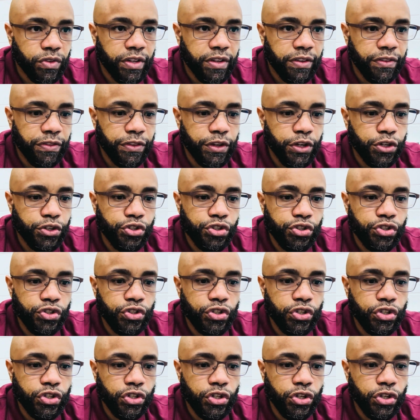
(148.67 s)
There are
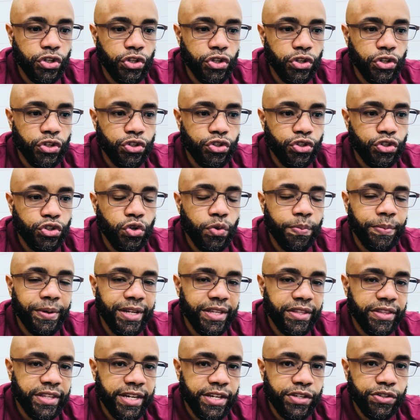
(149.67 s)
too
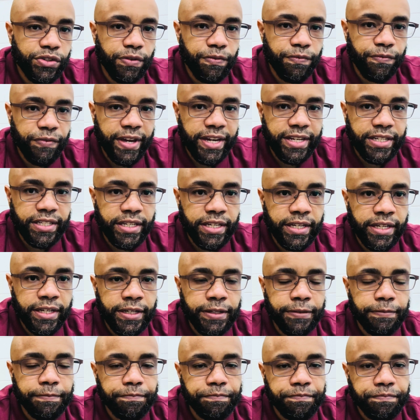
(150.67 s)
many things affecting
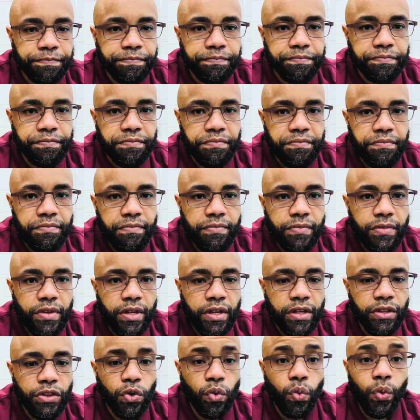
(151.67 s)

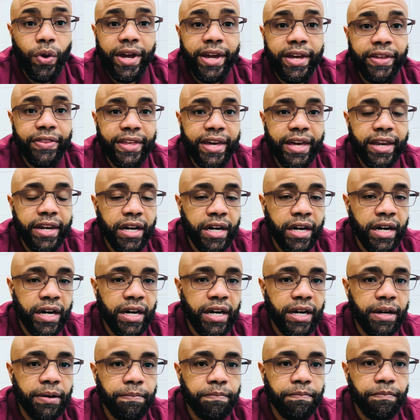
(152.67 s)
the way that
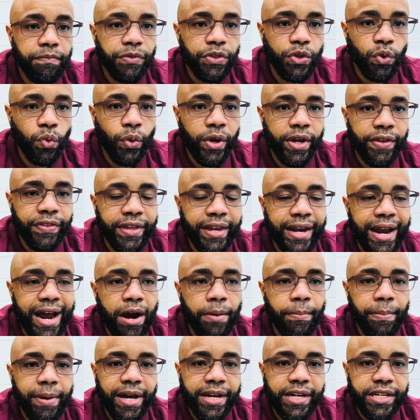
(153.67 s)
our
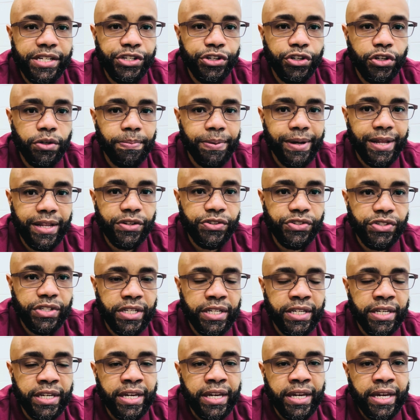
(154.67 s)
monetary
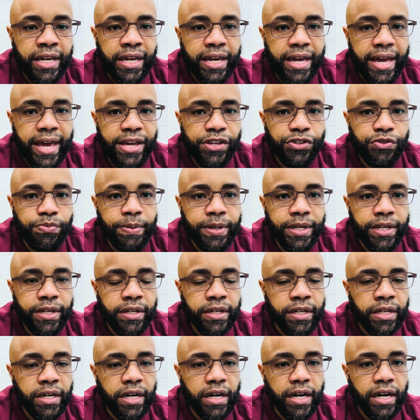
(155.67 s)
policy has
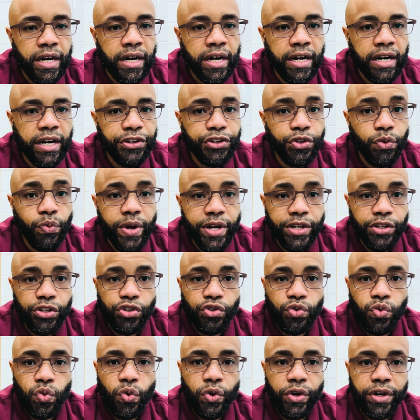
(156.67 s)
been directed
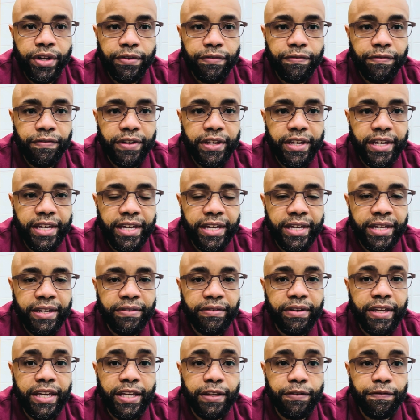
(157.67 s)
toward
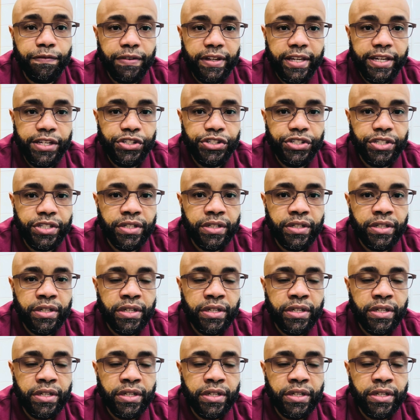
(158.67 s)
inflation.